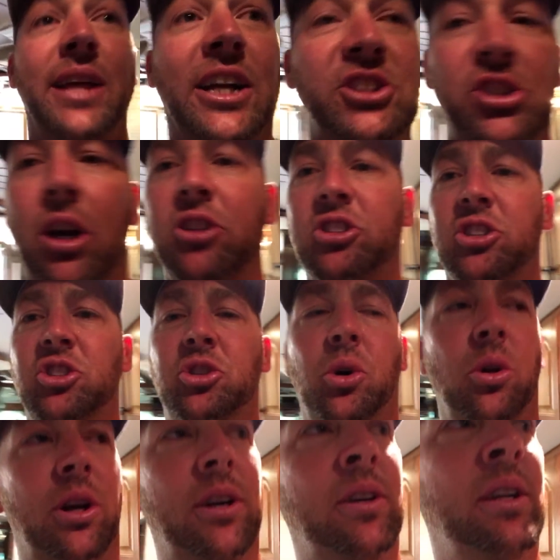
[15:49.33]
that charge
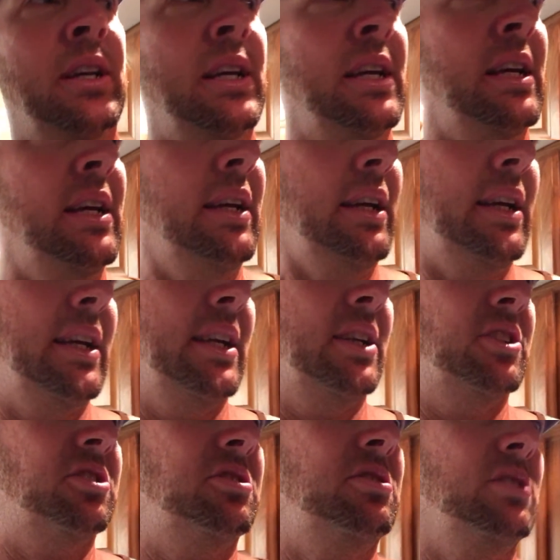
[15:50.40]
controller
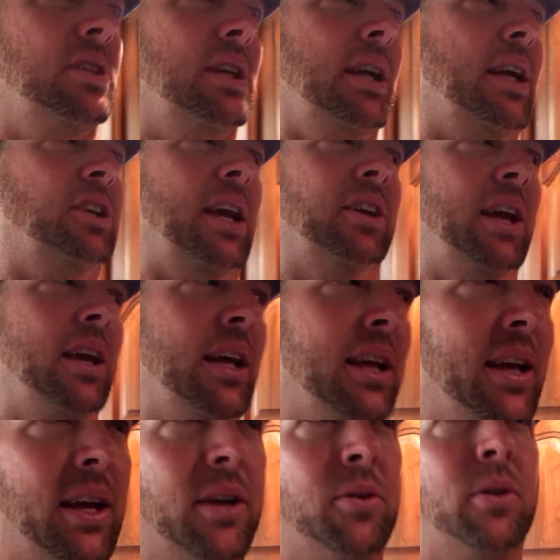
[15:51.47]
is, I
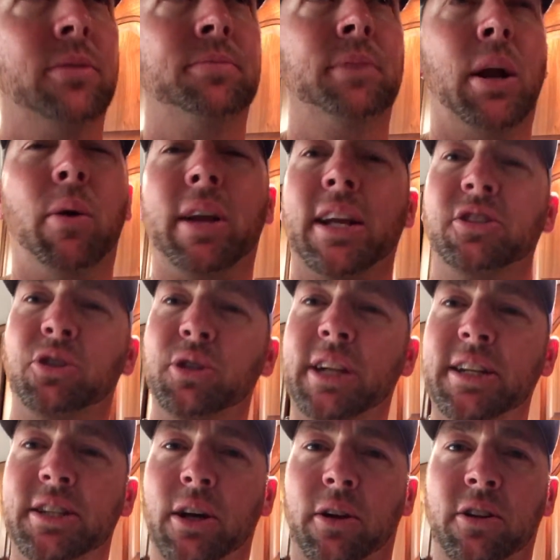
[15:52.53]
don't want to get too
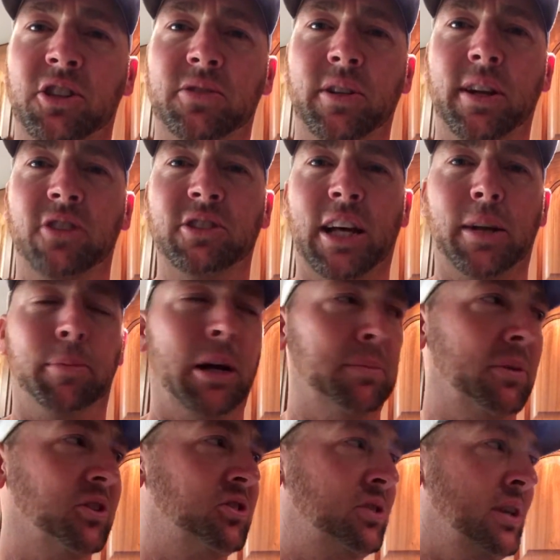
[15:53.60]
detailed in this video, it's not the
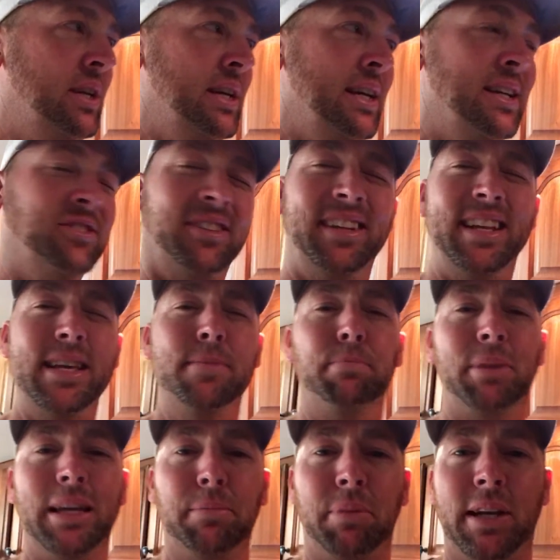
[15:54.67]
purpose. It's an
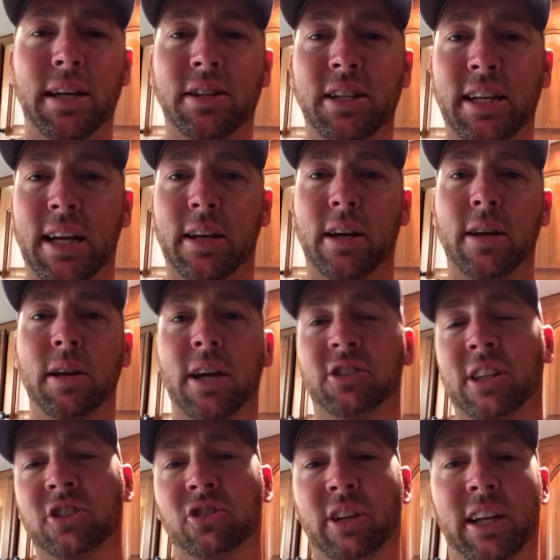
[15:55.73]
MPPT.
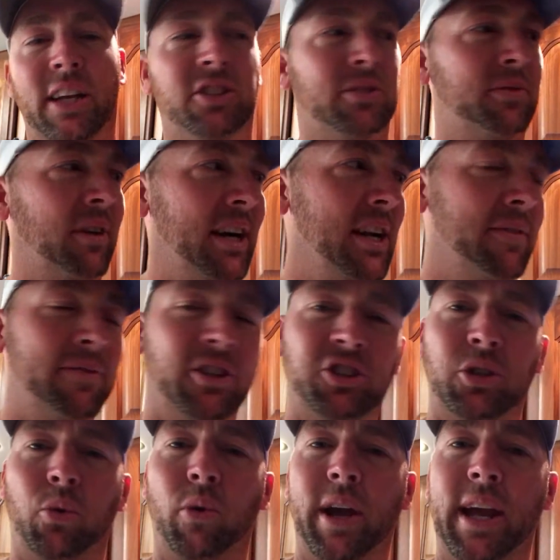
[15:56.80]
Essentially, it's a very
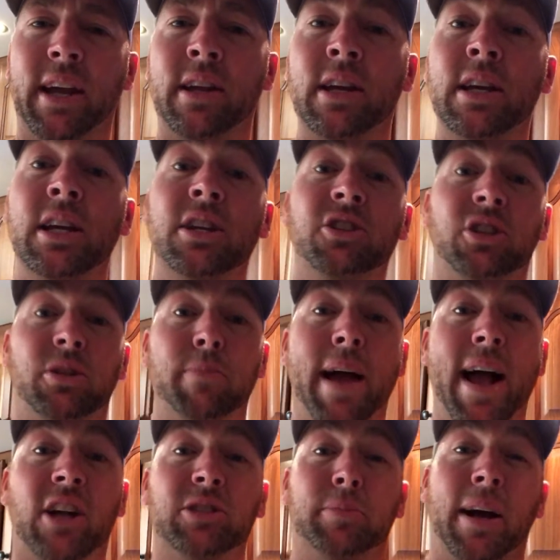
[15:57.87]
efficient way to
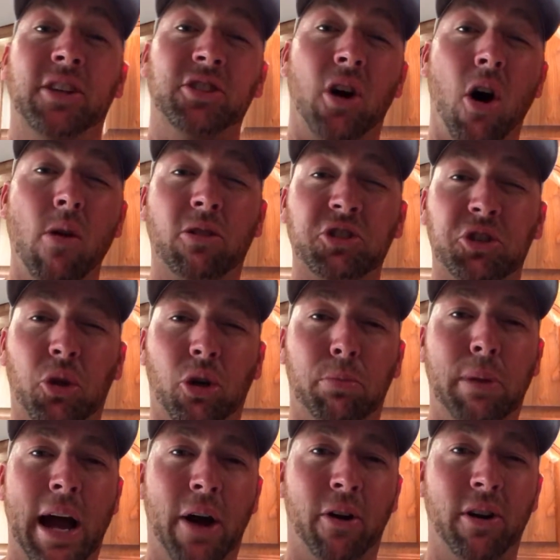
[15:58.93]
maximize all solar